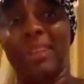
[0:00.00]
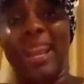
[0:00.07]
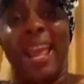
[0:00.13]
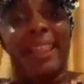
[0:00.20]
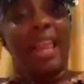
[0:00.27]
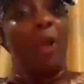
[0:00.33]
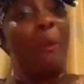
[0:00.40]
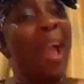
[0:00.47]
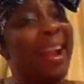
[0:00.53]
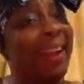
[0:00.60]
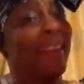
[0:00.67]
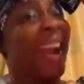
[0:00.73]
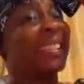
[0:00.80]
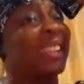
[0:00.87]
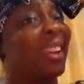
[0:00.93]
The way
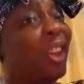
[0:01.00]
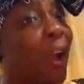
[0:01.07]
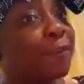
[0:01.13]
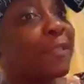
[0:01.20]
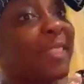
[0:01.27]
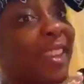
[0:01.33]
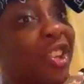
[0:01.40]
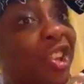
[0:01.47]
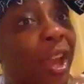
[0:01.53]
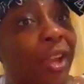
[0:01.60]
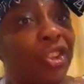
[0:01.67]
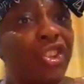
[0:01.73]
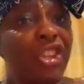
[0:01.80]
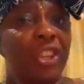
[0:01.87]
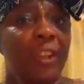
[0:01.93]
Christ loves the
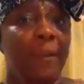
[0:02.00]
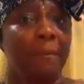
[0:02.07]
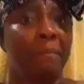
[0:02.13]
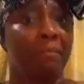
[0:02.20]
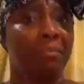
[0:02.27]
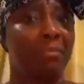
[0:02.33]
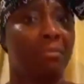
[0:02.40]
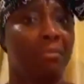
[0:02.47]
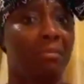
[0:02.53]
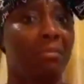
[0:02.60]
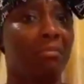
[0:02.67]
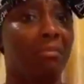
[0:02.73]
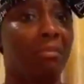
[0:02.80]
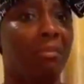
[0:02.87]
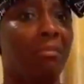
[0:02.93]
church.
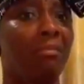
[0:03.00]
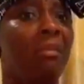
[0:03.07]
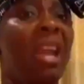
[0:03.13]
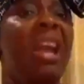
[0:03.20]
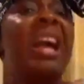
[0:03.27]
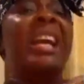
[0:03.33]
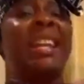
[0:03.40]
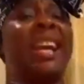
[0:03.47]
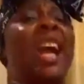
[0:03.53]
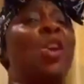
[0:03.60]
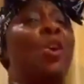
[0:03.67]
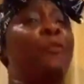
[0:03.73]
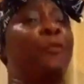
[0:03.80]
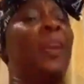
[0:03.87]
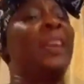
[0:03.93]
The
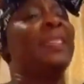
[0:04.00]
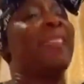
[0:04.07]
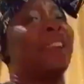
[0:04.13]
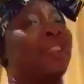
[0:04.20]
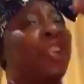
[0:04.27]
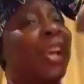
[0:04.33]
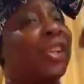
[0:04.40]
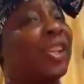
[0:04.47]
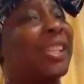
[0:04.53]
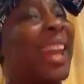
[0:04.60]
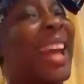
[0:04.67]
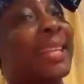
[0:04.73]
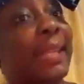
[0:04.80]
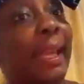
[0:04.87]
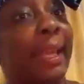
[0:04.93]
kind of thing the church
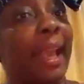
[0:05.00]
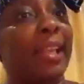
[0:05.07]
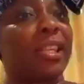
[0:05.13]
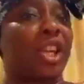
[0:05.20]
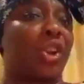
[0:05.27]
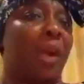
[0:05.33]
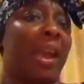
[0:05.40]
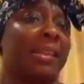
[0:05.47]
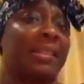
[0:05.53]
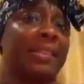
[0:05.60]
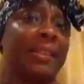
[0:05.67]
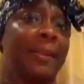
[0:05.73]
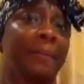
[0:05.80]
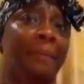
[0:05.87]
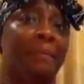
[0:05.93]
does against
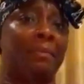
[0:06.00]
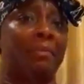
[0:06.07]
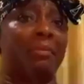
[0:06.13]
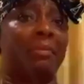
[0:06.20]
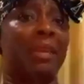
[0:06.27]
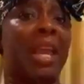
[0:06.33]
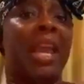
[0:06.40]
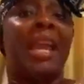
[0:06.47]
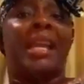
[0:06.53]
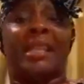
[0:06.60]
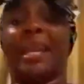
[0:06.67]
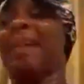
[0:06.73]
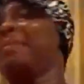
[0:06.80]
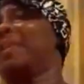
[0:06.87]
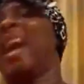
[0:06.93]
Christ.
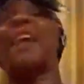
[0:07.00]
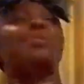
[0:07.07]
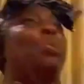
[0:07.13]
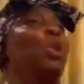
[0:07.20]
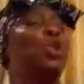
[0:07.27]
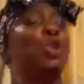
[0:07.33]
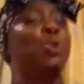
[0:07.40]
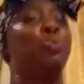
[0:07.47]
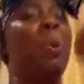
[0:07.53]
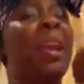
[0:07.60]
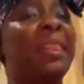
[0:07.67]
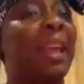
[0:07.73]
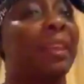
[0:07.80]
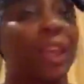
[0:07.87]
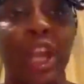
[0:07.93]
Sometimes we
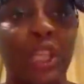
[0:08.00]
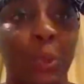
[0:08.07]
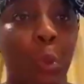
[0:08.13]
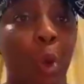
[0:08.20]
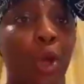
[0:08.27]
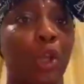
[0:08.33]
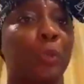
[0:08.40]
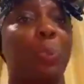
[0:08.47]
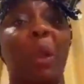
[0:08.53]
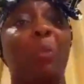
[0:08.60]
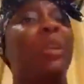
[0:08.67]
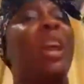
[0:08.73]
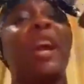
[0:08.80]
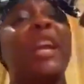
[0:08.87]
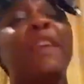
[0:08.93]
speak the things we want to speak
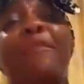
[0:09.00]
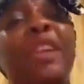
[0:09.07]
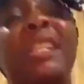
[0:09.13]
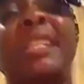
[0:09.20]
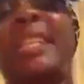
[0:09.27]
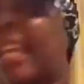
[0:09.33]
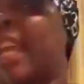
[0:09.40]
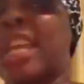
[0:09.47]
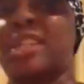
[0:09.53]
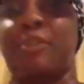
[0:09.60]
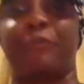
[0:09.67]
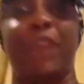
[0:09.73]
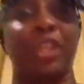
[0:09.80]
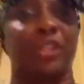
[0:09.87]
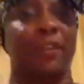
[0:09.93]
without even seeking the
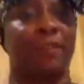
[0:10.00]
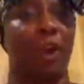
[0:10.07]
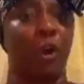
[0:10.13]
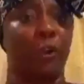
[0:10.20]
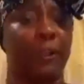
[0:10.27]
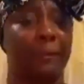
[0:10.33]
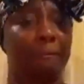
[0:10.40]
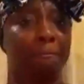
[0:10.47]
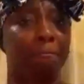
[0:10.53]
face of God.